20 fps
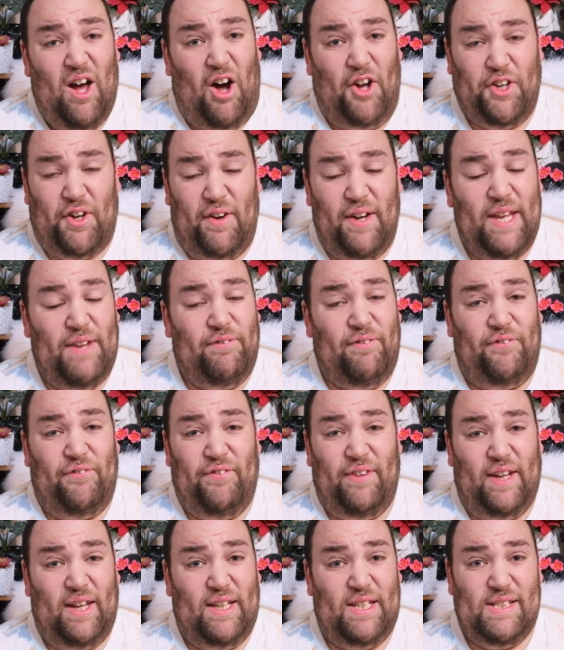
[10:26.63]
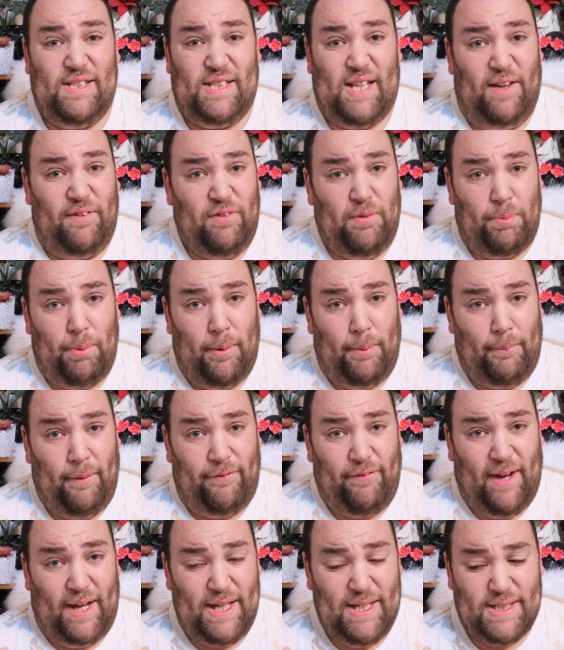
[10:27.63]
I don't even think it's safe to put on my
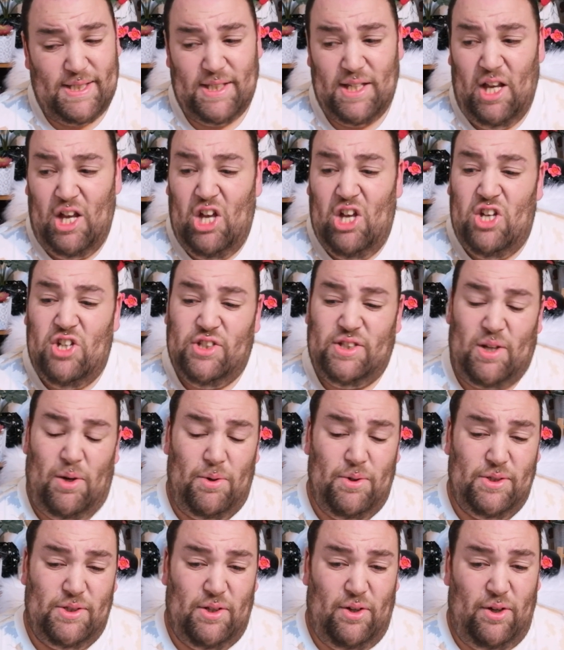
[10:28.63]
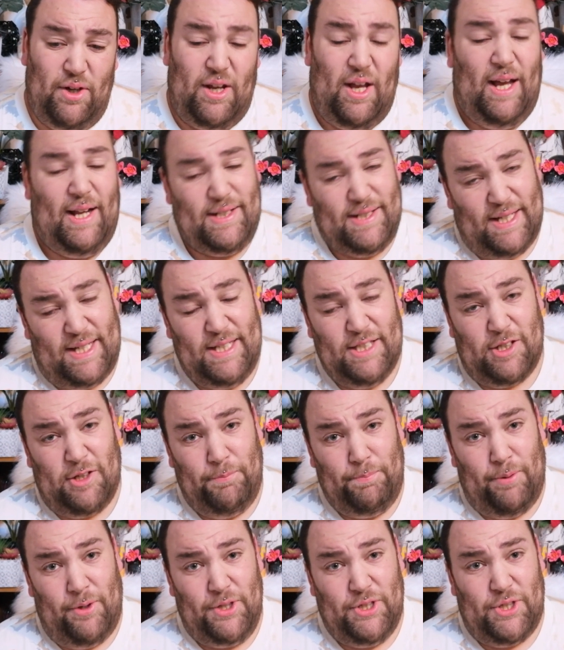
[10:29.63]
face. So I was like, I had to kiss
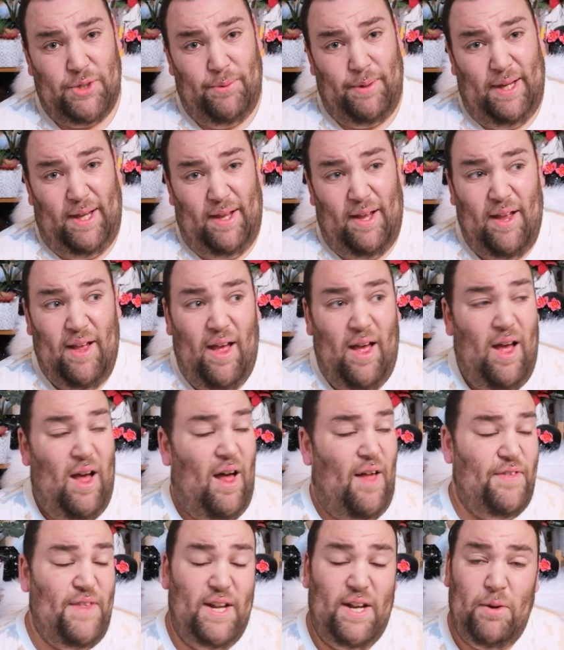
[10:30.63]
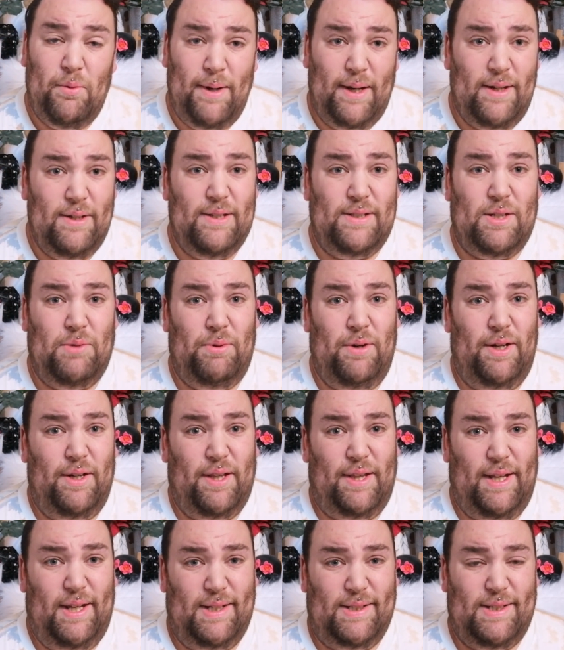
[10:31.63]
goodbye to it. And then I went into
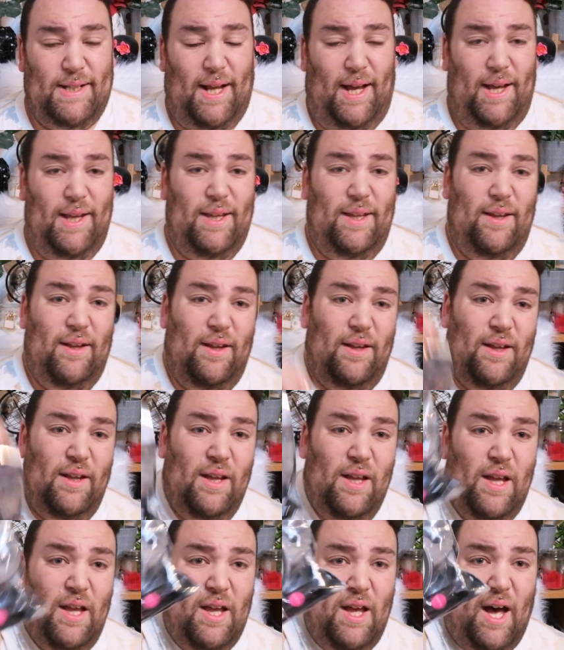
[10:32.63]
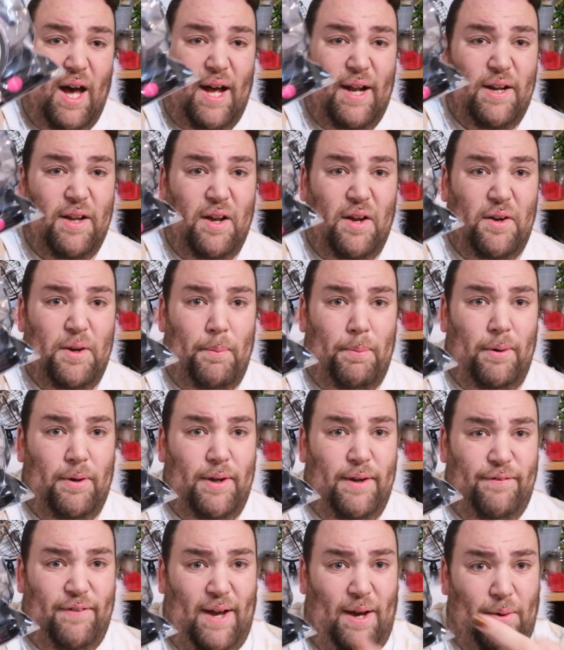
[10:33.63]
work the next day, and I only
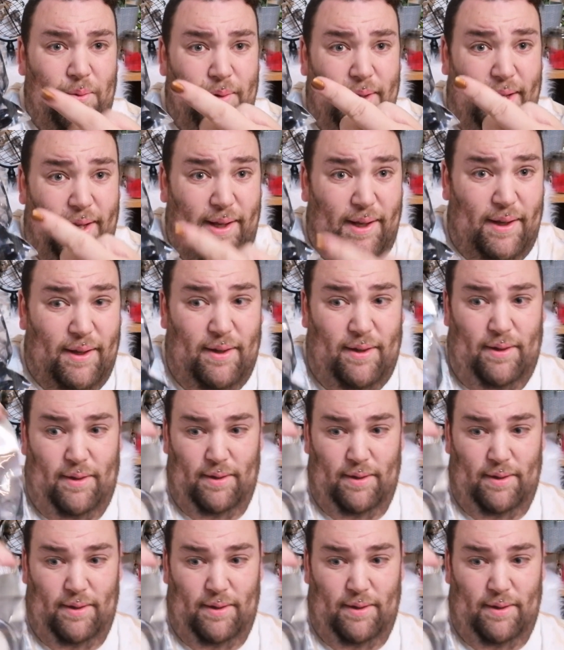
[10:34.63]
bloody found it.